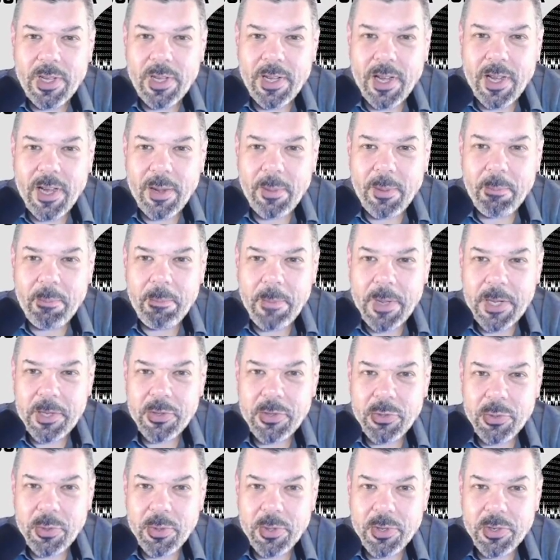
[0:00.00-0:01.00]

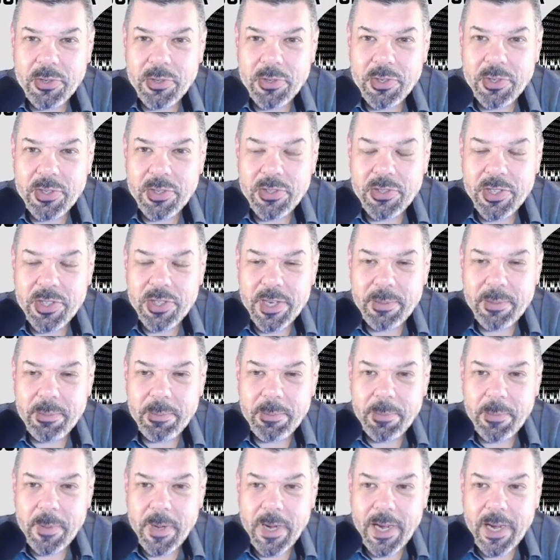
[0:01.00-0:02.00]
mentorship
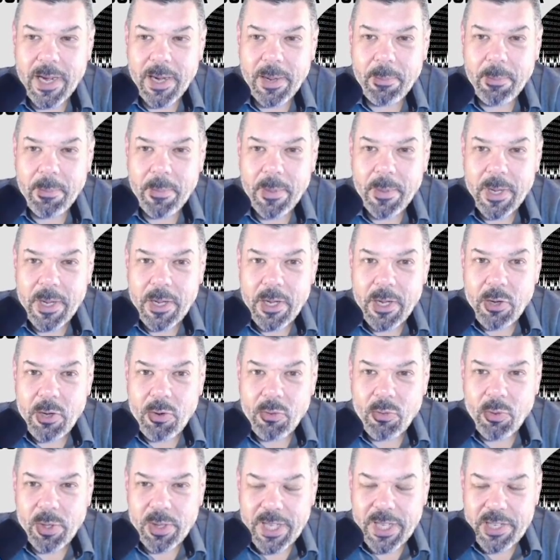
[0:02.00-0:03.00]
um,
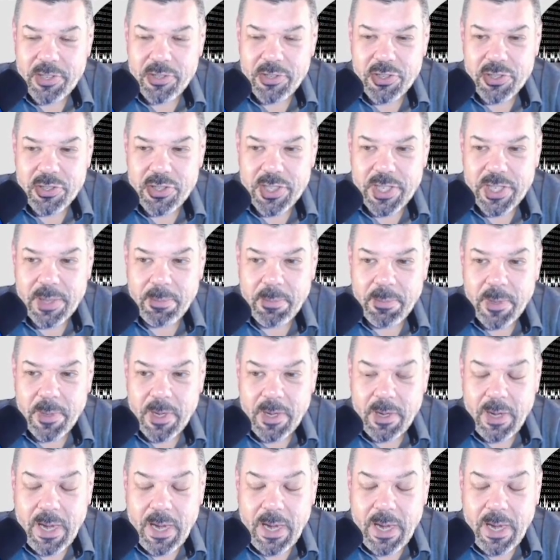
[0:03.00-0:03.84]
relationship.